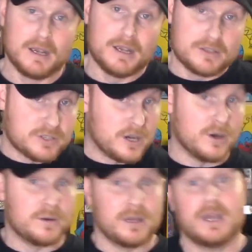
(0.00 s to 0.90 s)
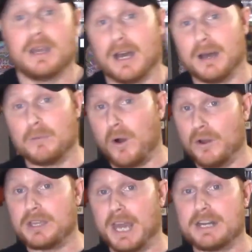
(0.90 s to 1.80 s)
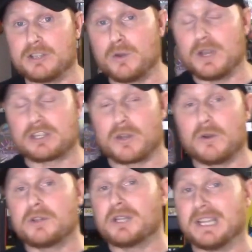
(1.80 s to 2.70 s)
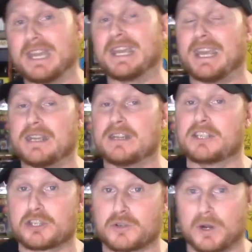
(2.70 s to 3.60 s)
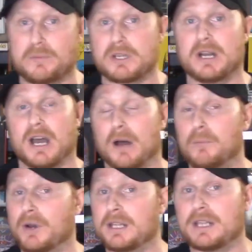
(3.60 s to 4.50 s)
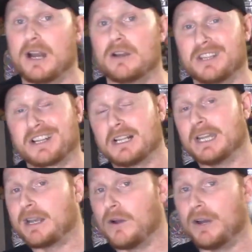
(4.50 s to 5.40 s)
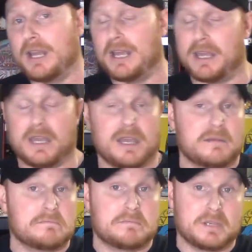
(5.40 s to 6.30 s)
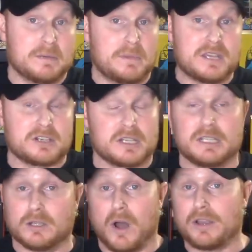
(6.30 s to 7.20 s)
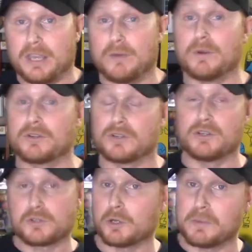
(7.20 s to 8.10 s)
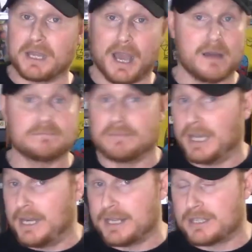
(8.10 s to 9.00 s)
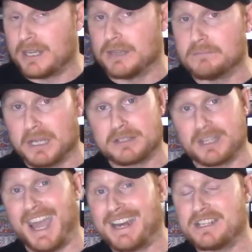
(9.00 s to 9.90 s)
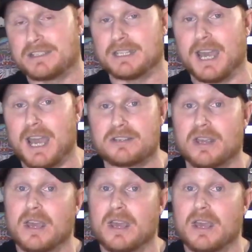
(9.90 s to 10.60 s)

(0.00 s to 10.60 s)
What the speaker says: So all you got to do is go to the link in the description. I'll put it there. You click on it and you basically log in with your YouTube account and that's it. It's that easy, guys.